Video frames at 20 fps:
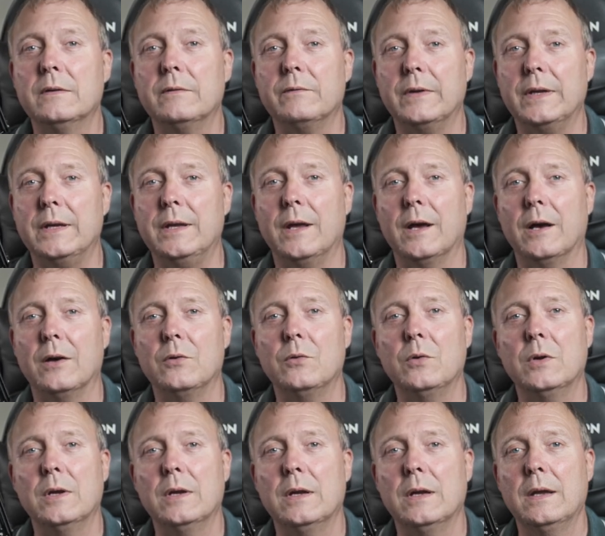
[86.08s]

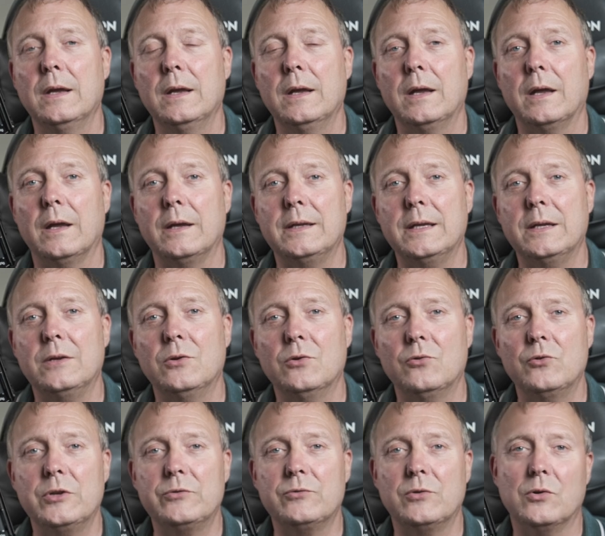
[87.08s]
video and did
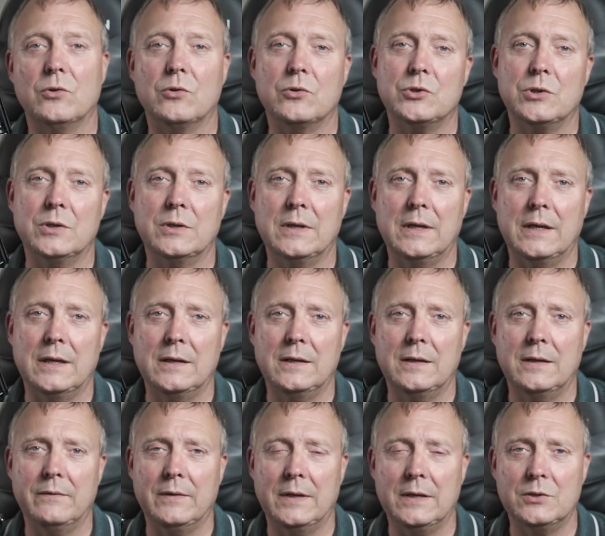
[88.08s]
noise reduction in
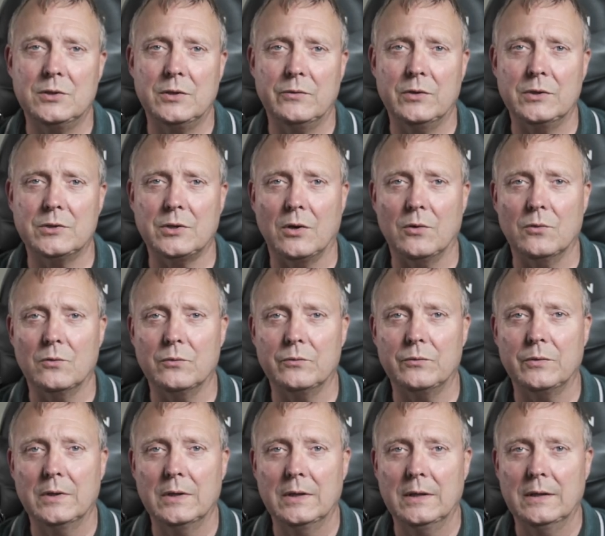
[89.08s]
DaVinci
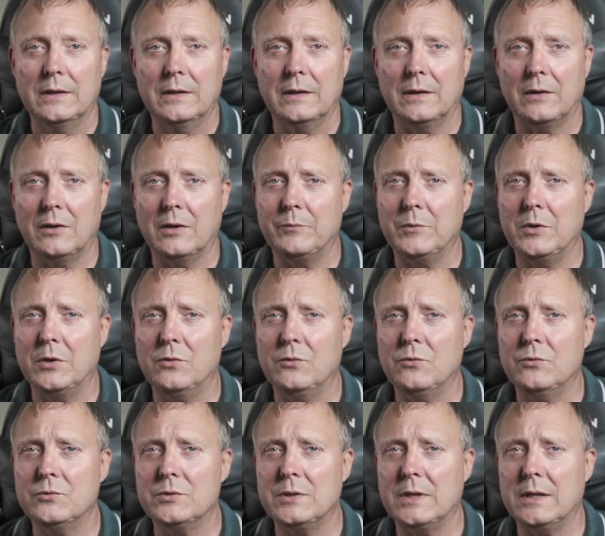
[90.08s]
Resolve. And I'm
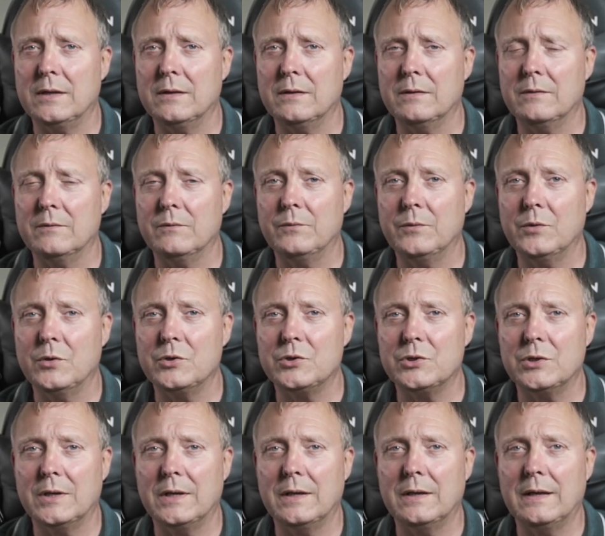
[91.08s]
using
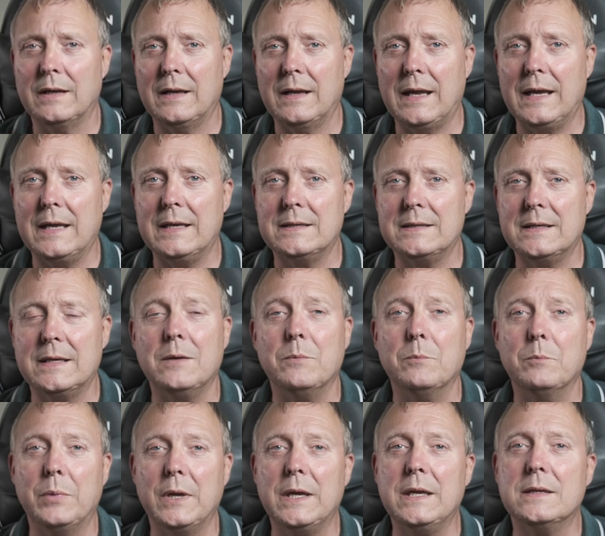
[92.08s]
version
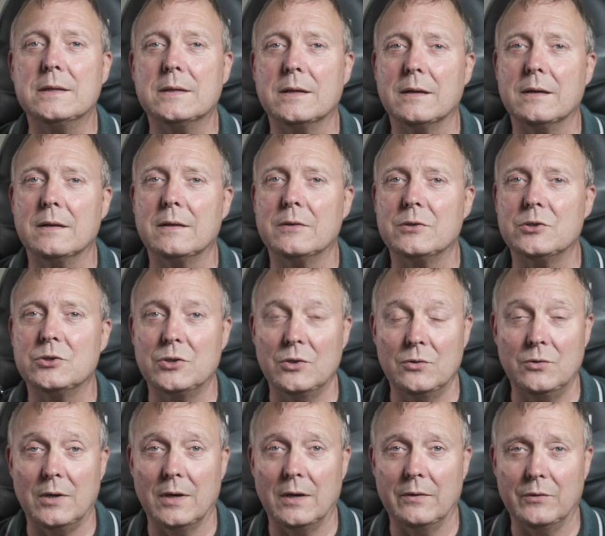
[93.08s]
eighteen beta, the
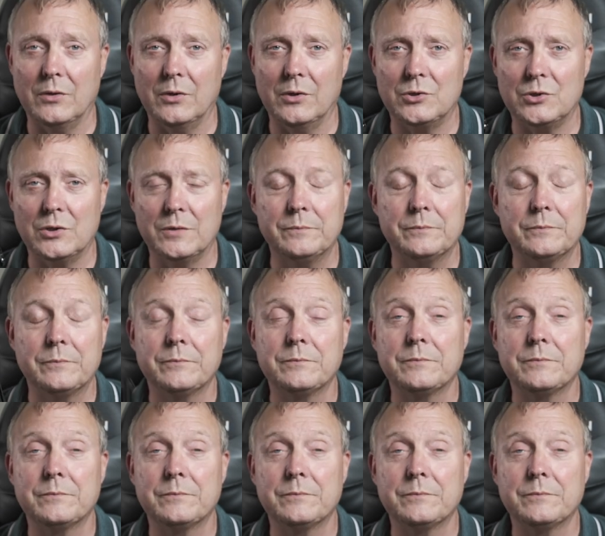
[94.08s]
studio version,